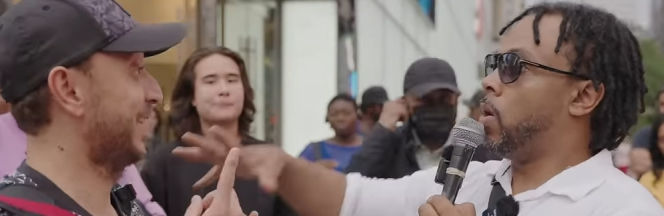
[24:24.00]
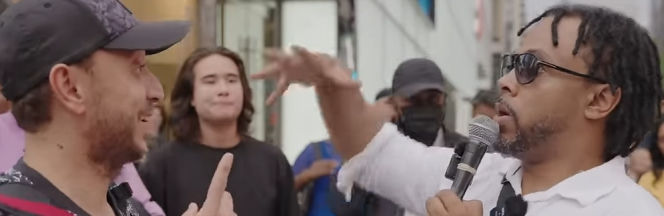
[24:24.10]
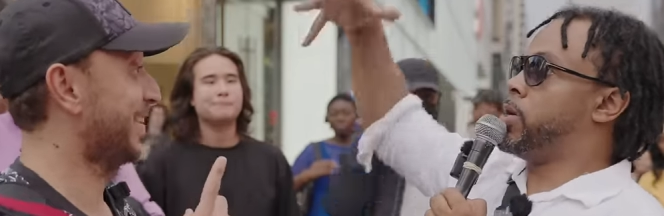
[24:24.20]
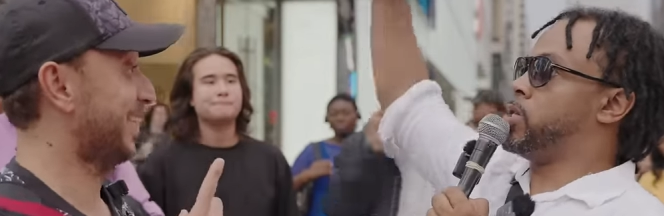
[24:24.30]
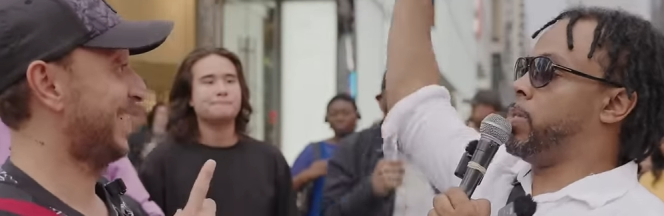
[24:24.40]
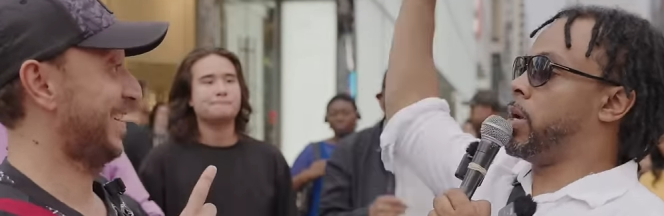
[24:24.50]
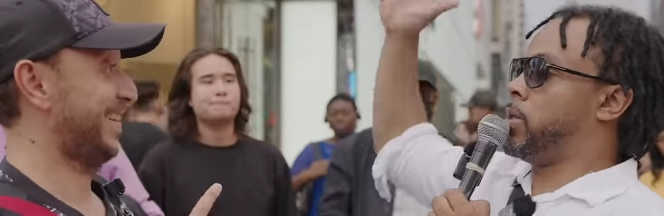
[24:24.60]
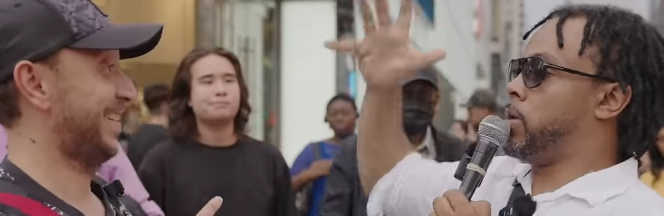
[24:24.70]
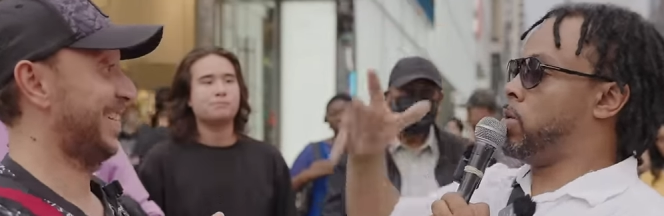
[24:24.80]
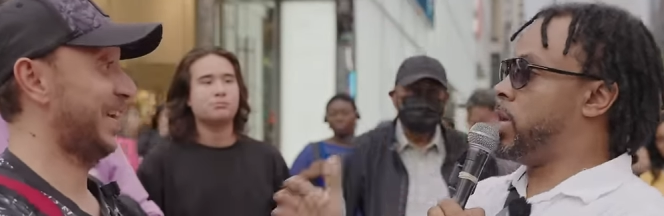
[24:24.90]
Speaker 1: or is he bigger
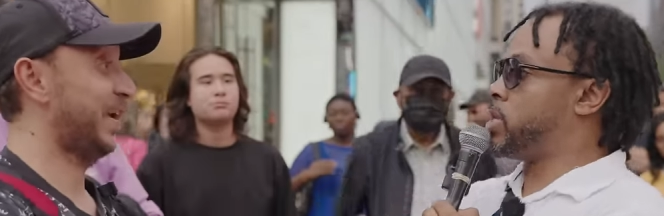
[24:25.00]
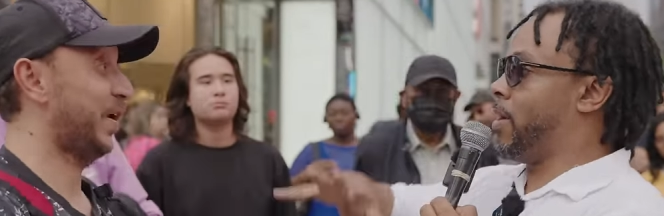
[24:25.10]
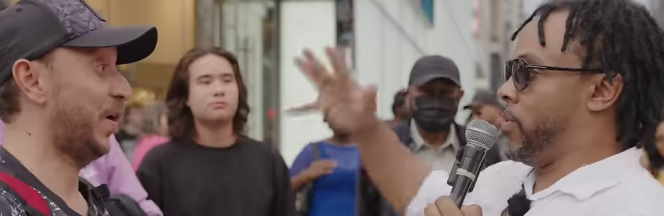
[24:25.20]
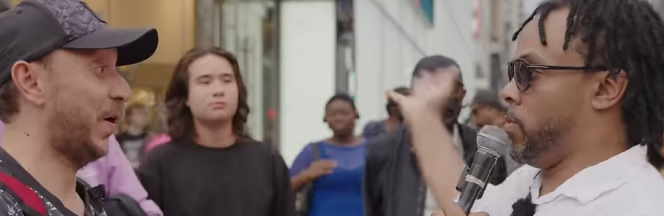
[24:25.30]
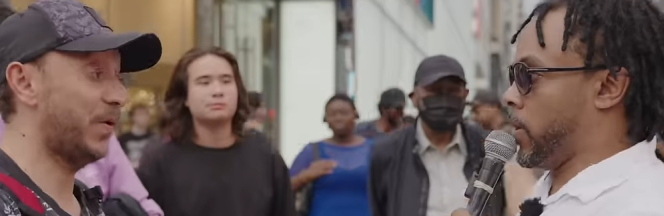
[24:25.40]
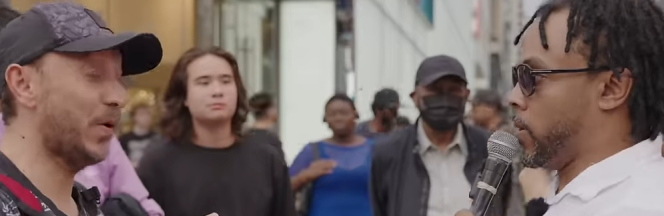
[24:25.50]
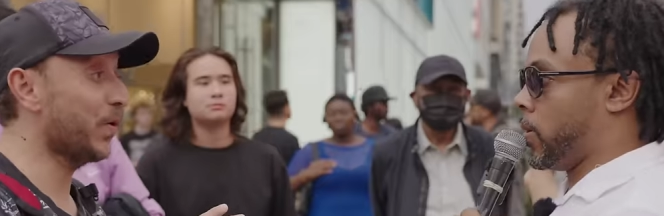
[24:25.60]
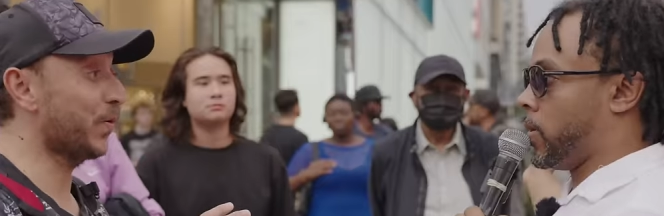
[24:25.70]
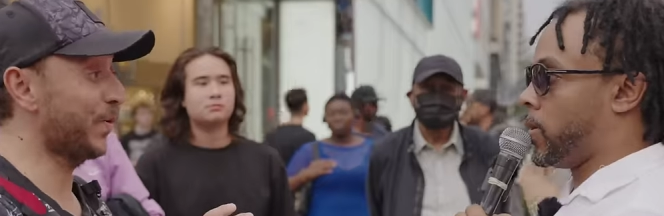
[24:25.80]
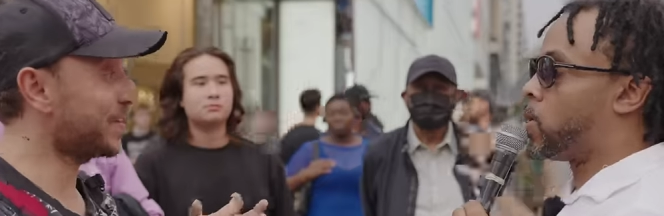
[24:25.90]
than you? He's everywhere.
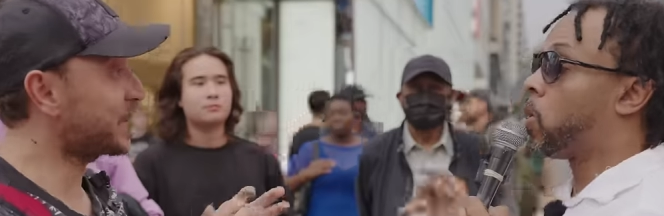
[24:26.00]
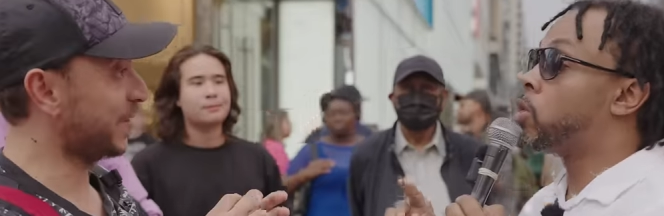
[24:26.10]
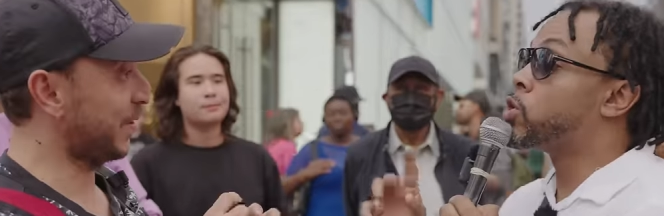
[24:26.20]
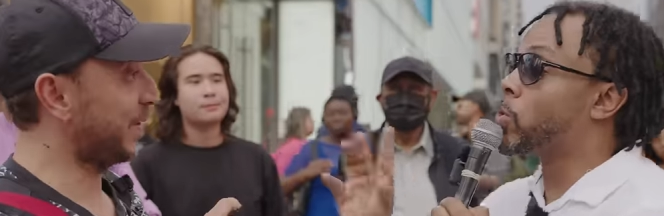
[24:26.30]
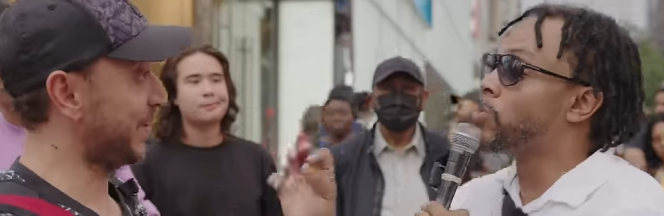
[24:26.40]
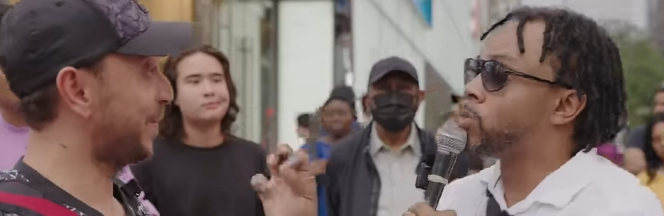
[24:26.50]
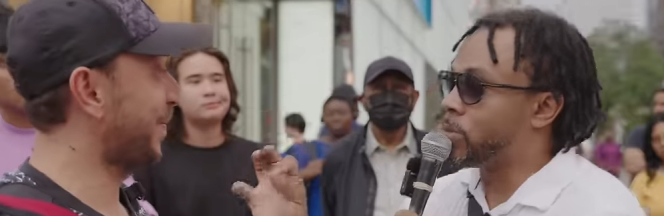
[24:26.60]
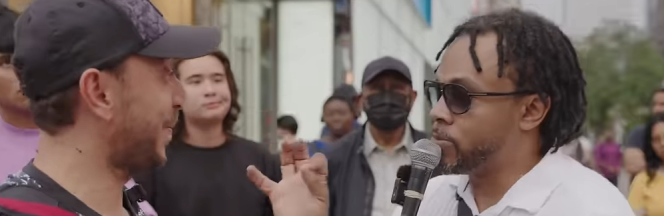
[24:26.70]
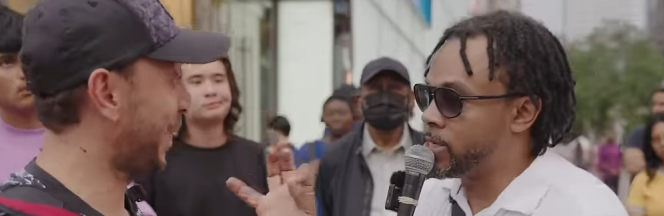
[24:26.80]
No, So what I'm, what I'm